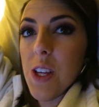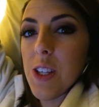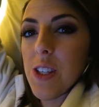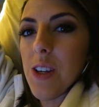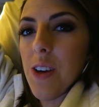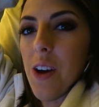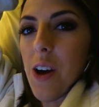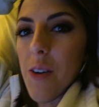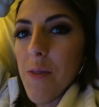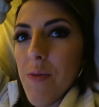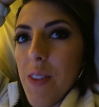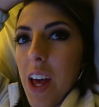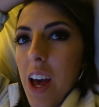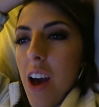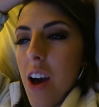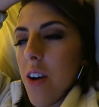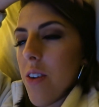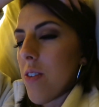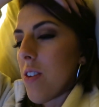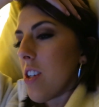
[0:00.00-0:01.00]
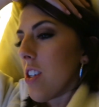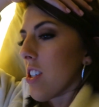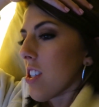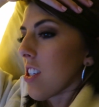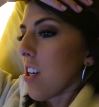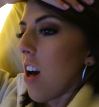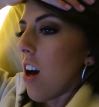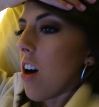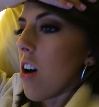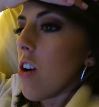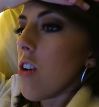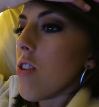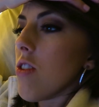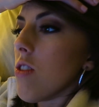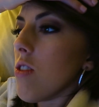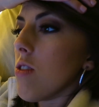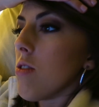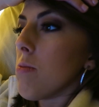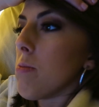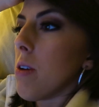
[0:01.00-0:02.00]
So yeah, we just got
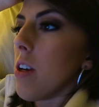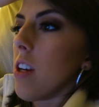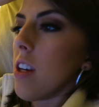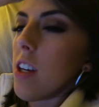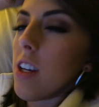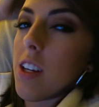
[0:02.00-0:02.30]
home.